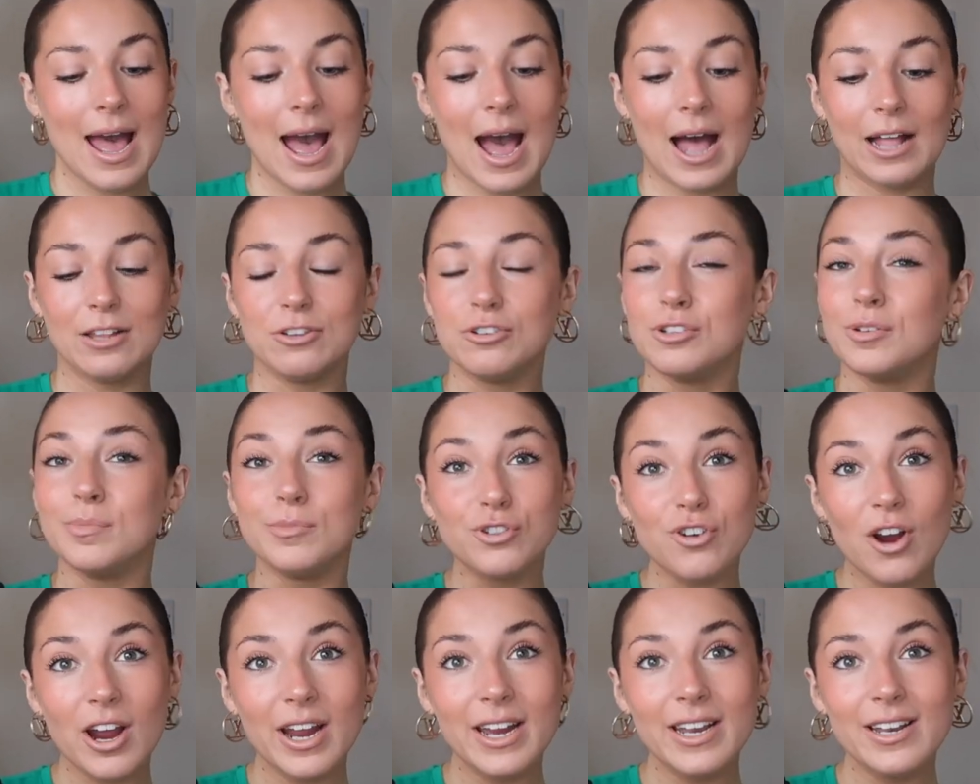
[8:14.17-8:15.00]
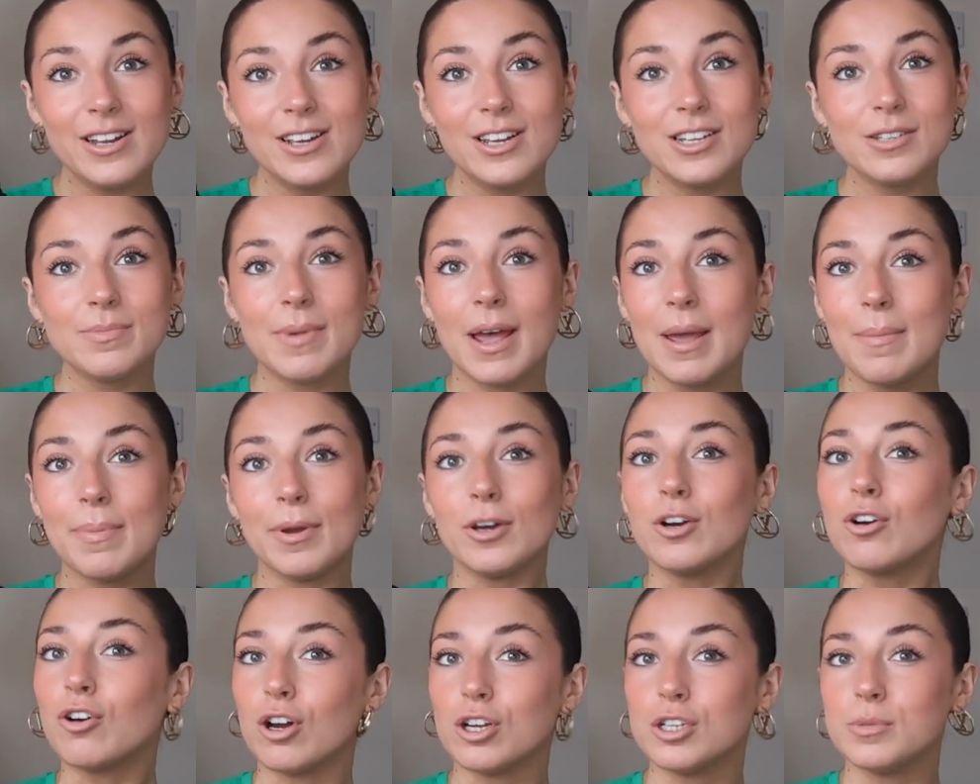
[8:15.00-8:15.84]
and some trainers, maybe
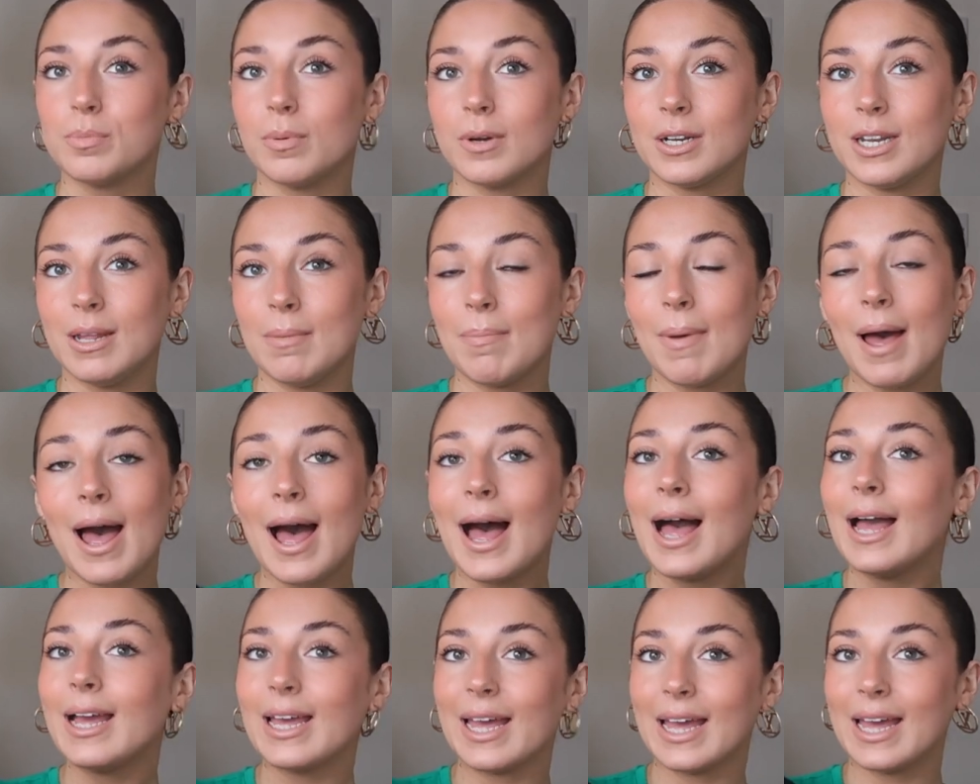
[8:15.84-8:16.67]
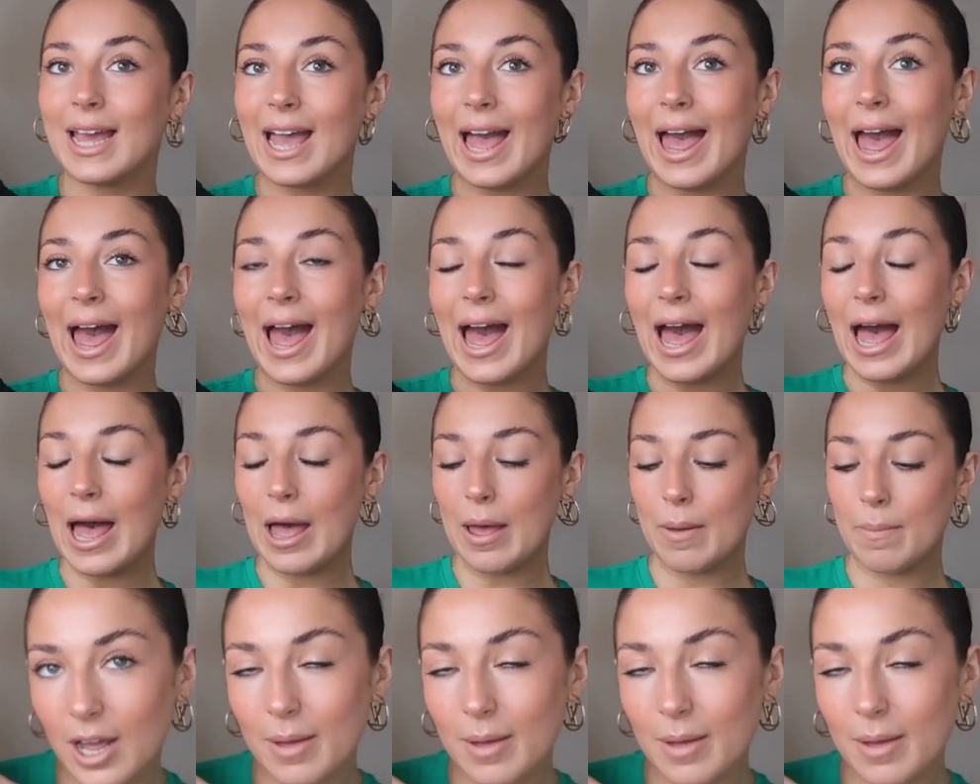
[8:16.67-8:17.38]
a crossbody bag, a cap.